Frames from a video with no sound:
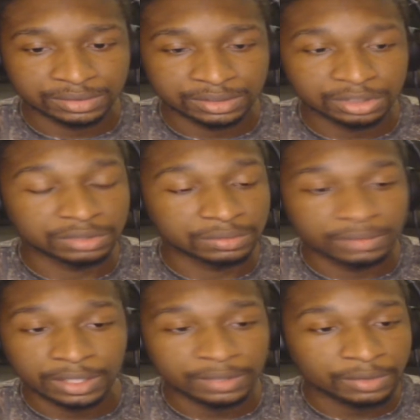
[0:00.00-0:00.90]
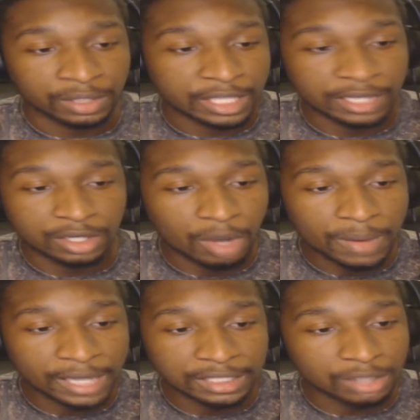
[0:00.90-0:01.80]
True.
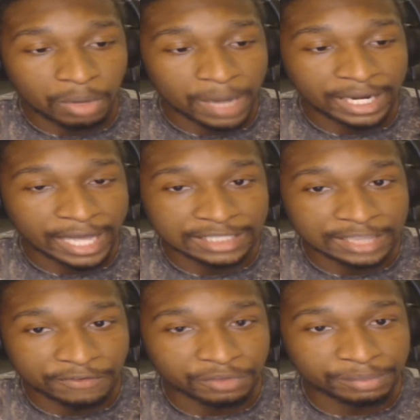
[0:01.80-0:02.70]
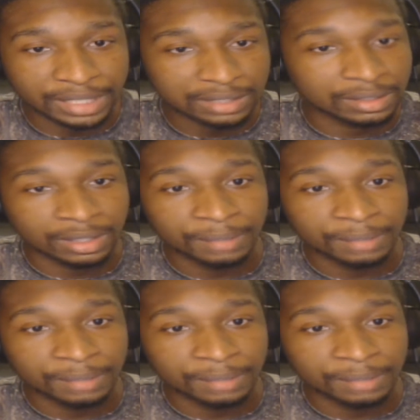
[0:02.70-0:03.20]
Nobody has ever been,